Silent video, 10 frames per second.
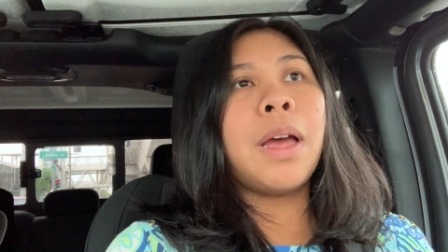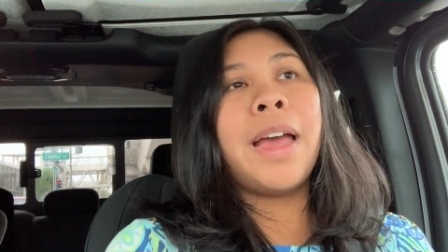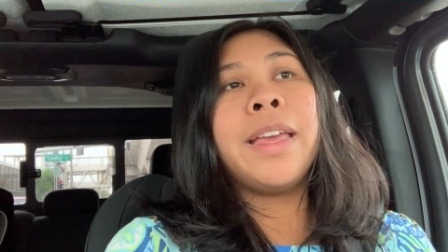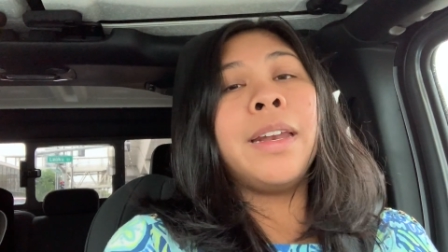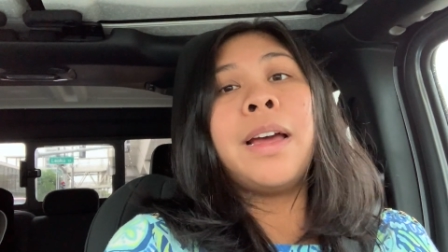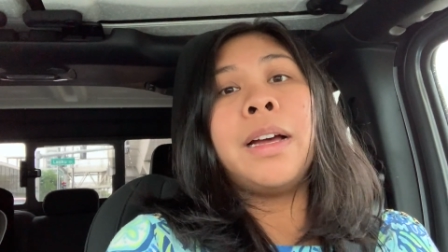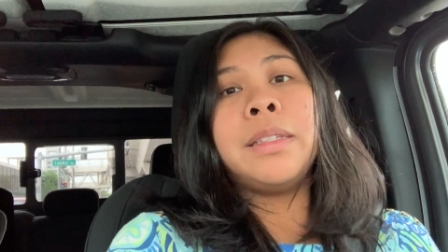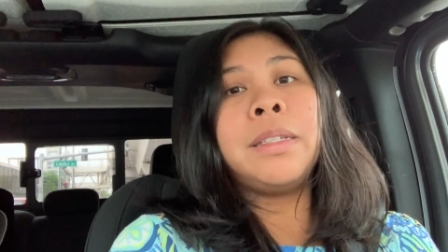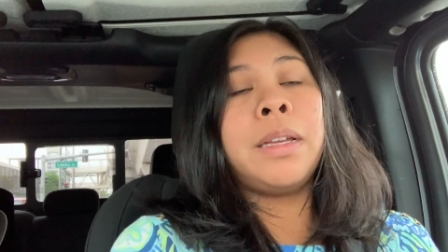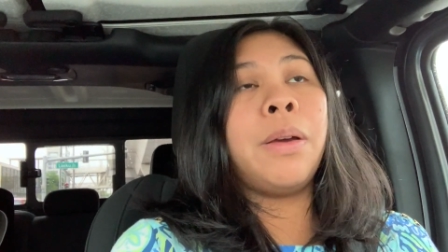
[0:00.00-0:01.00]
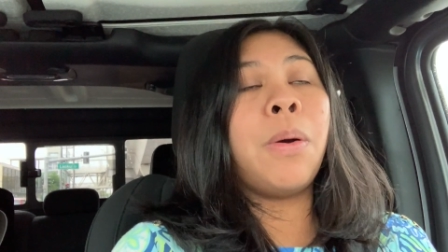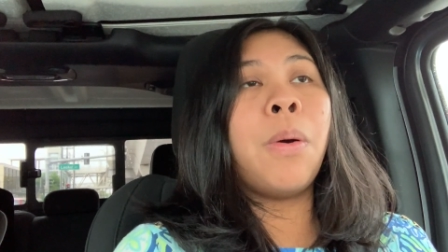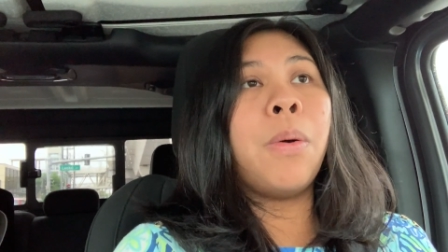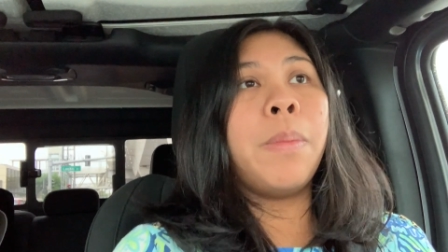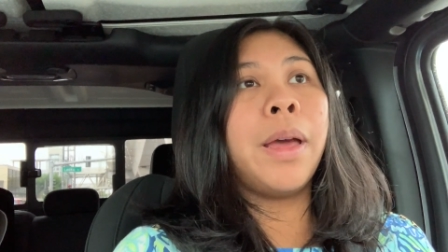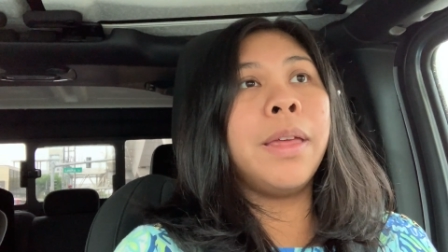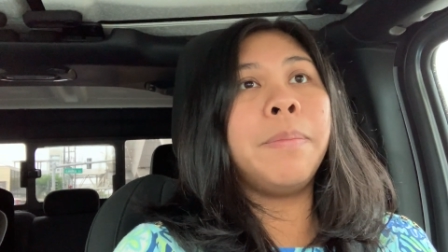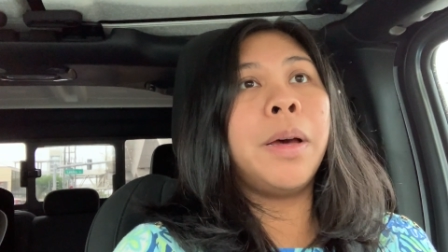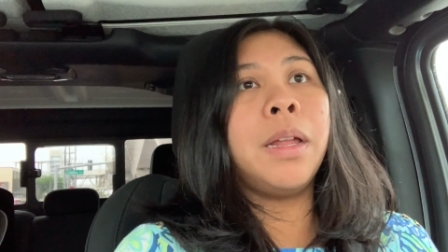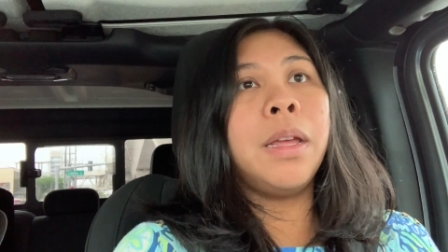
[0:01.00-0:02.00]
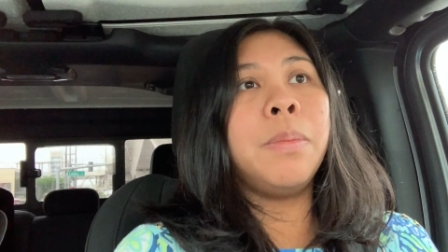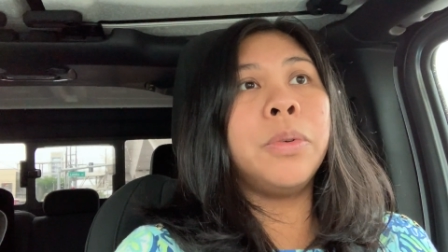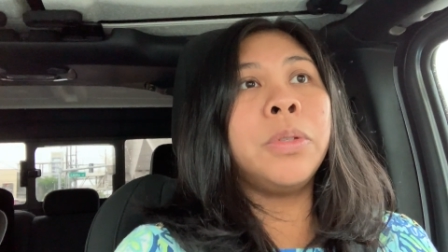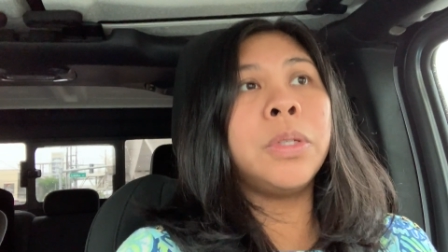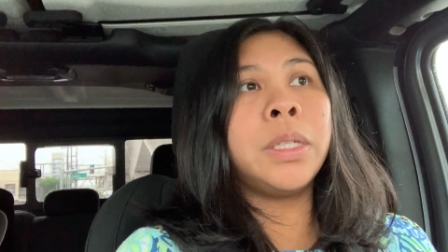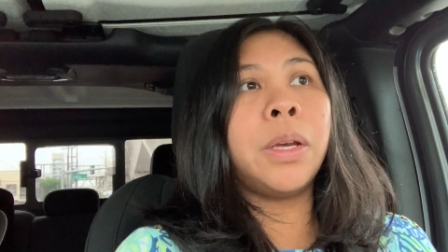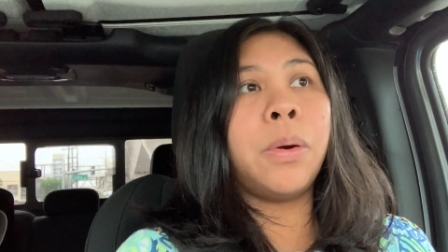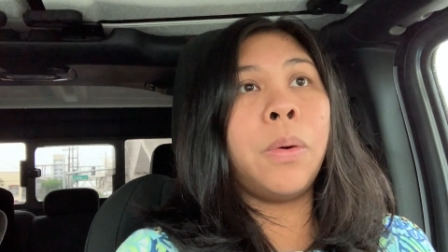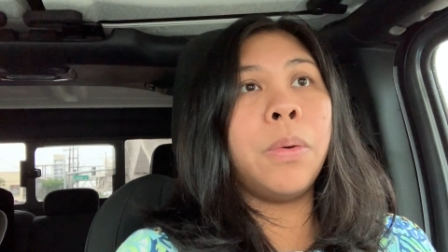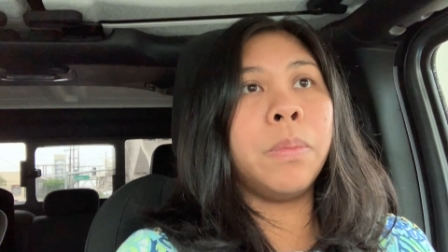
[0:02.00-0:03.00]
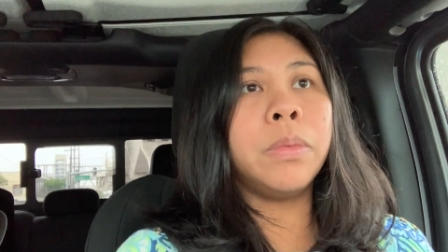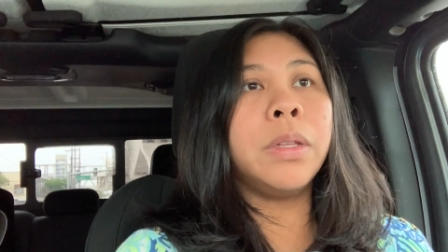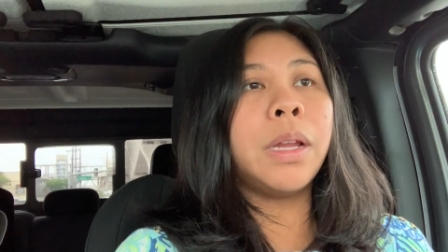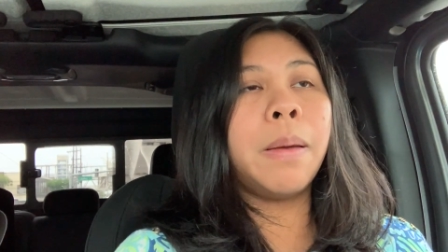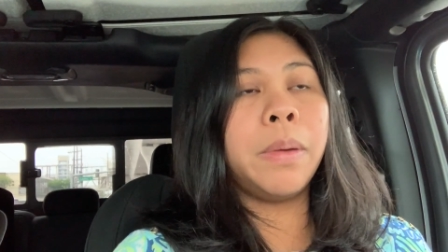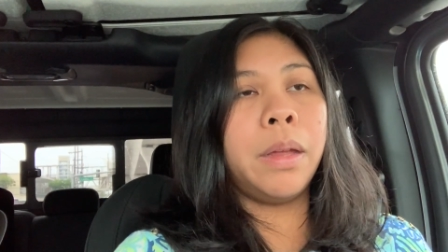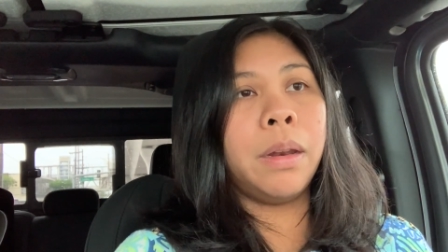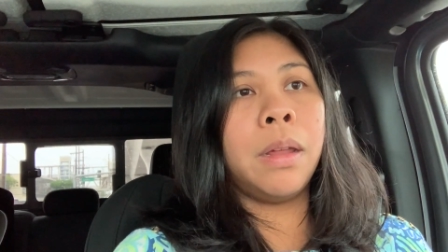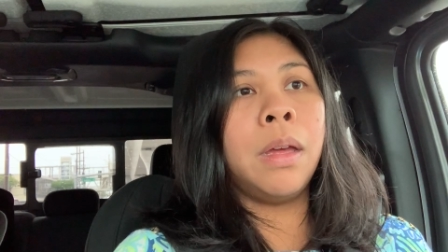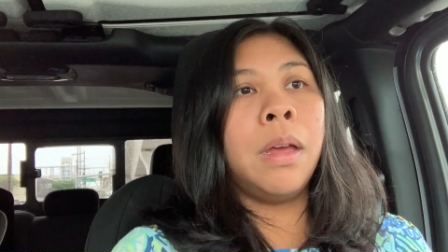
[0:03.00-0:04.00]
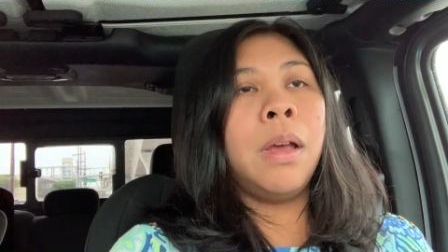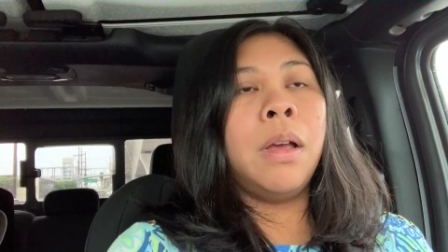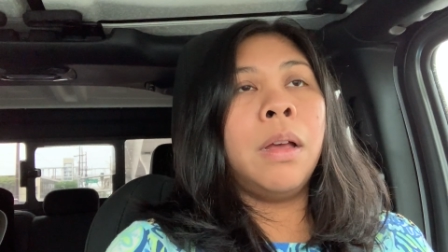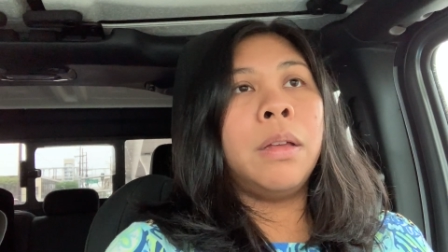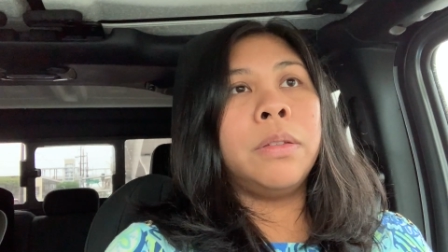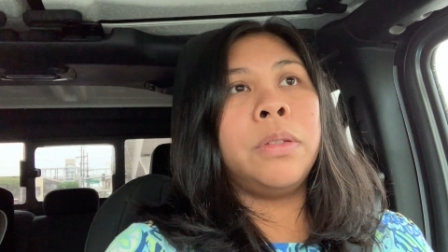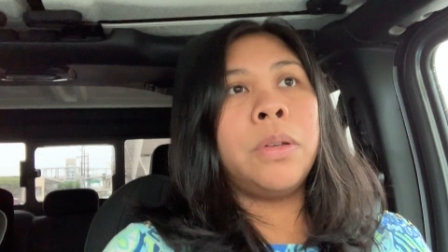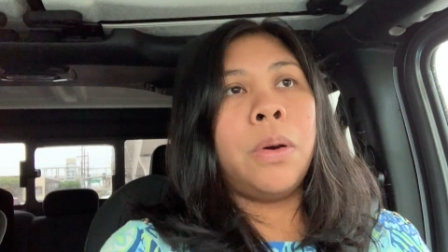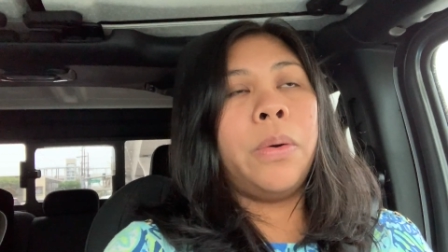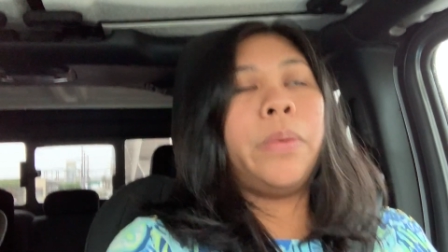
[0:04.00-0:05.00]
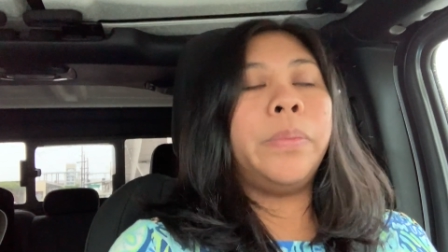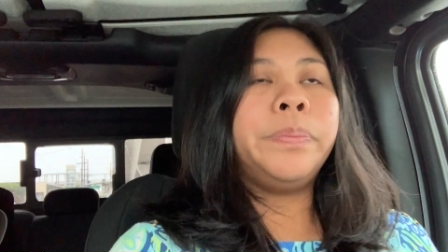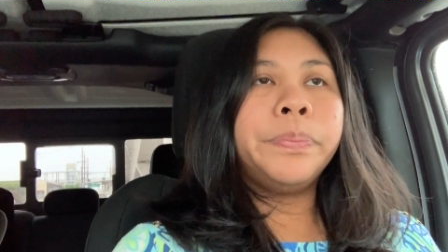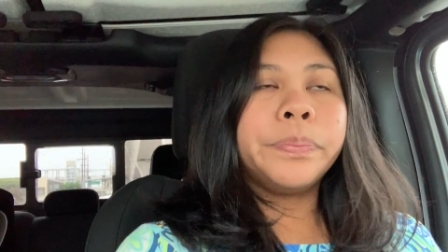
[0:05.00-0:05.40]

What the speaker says: I cannot stay home. I am unable to stay home. I mean, so,